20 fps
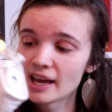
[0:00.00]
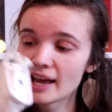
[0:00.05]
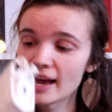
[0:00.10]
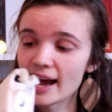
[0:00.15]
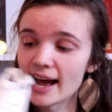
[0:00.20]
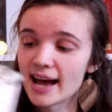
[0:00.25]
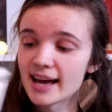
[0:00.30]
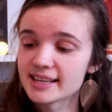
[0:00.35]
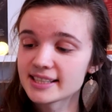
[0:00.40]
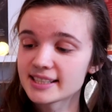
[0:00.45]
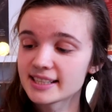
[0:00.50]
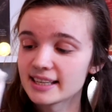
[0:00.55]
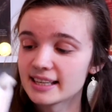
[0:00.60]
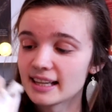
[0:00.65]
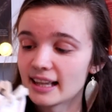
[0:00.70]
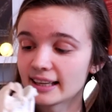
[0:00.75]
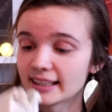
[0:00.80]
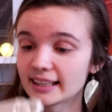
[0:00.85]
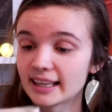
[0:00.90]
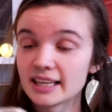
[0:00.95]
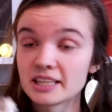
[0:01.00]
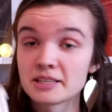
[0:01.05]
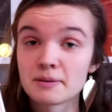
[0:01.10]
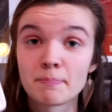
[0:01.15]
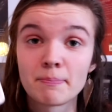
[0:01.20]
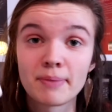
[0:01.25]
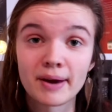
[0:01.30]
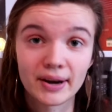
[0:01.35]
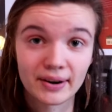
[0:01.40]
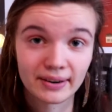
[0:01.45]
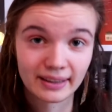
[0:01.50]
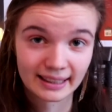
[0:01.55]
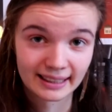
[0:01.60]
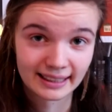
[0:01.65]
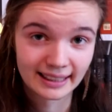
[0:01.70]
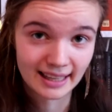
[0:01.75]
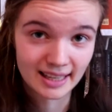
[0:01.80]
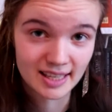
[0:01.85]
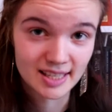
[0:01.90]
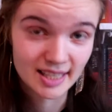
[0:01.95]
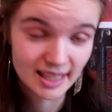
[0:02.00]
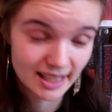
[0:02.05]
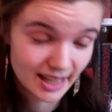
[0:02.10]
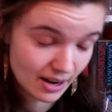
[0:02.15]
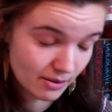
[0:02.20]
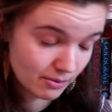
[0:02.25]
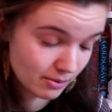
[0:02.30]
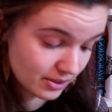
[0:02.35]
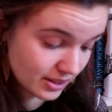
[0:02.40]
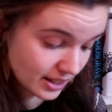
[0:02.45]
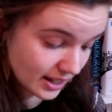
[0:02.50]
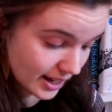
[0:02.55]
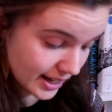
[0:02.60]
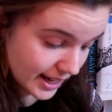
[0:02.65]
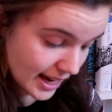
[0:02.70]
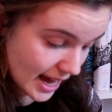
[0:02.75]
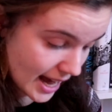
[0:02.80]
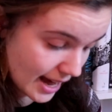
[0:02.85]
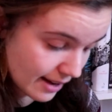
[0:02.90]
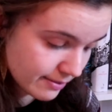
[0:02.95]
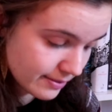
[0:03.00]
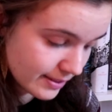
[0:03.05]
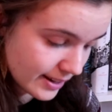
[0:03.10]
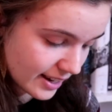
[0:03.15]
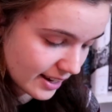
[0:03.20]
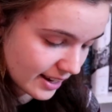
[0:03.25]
and like it barely gets in everything I have.